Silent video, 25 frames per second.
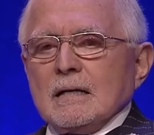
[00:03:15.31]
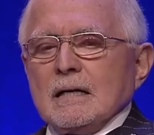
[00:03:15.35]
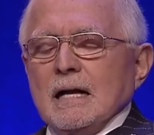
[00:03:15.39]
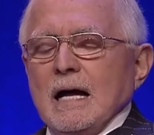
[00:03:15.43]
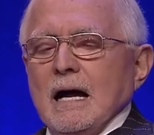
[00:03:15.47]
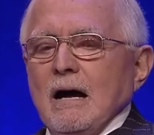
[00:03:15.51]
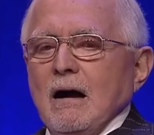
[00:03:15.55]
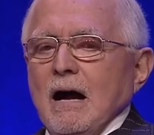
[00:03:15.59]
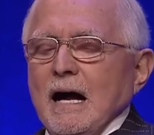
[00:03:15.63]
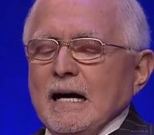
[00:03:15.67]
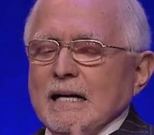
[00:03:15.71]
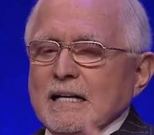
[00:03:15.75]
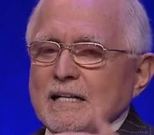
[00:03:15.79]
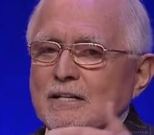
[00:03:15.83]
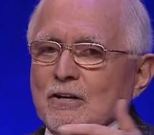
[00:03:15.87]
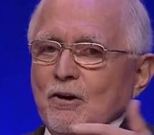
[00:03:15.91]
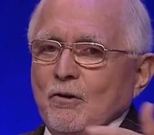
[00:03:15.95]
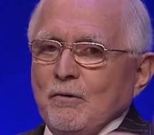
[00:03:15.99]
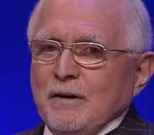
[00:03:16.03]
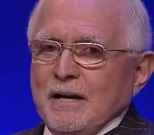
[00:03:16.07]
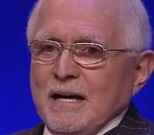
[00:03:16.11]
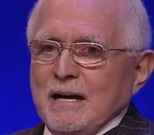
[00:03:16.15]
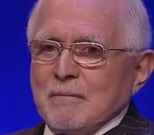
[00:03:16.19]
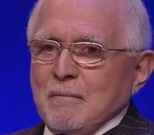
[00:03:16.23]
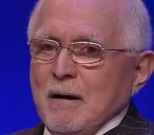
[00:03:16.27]
Now, I didn't
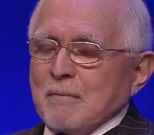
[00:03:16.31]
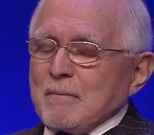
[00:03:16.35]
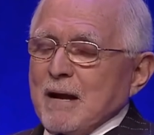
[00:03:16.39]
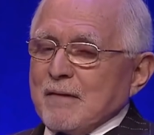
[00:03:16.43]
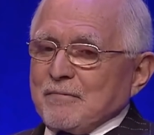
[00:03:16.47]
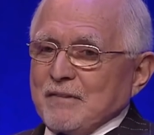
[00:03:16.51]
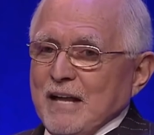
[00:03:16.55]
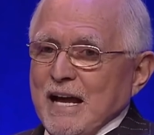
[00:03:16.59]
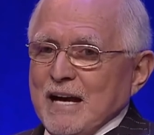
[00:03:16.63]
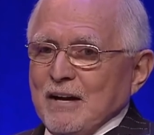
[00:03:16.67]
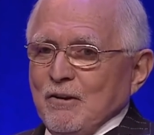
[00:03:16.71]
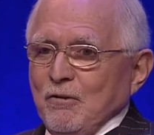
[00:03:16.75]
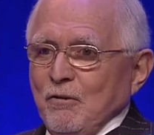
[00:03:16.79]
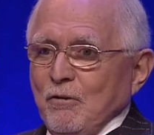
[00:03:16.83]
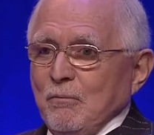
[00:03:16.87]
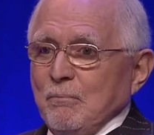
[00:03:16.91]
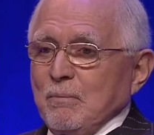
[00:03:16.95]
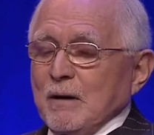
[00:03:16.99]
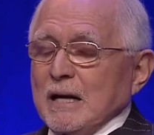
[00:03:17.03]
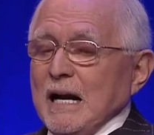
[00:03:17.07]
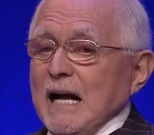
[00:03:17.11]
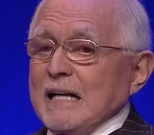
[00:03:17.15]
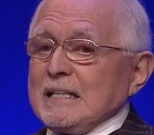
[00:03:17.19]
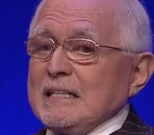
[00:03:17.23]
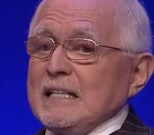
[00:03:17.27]
know him, I'm not that
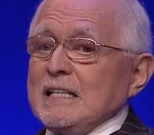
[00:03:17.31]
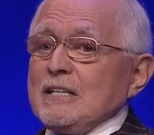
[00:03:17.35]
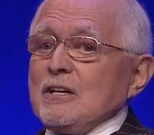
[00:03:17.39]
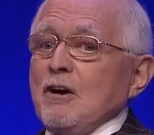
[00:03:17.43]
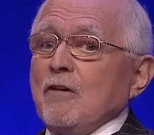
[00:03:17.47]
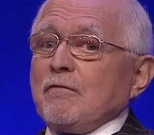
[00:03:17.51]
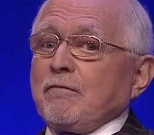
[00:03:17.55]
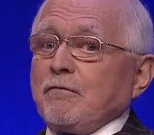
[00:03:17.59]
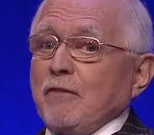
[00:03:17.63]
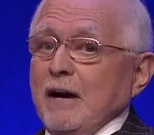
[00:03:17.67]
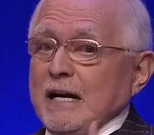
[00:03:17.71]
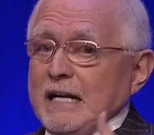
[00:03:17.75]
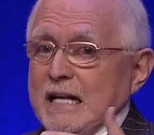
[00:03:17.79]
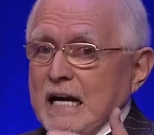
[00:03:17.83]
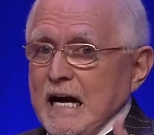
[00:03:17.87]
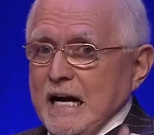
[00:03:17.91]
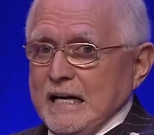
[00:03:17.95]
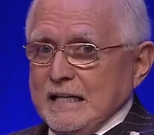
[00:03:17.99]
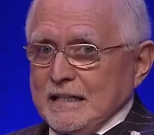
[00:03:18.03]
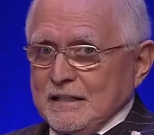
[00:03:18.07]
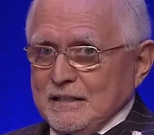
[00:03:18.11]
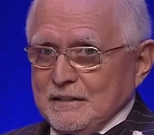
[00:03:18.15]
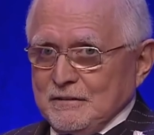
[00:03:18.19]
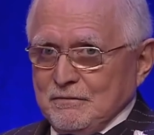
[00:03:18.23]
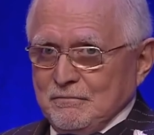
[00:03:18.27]
old, but I did know Freddie
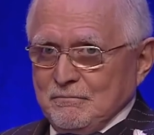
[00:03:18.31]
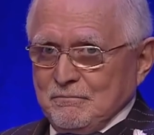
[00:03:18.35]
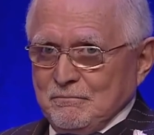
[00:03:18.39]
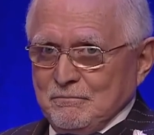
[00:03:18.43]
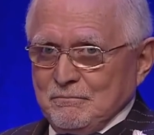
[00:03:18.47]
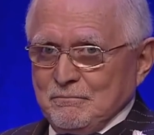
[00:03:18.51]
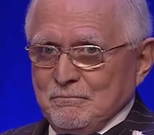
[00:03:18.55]
Heineken,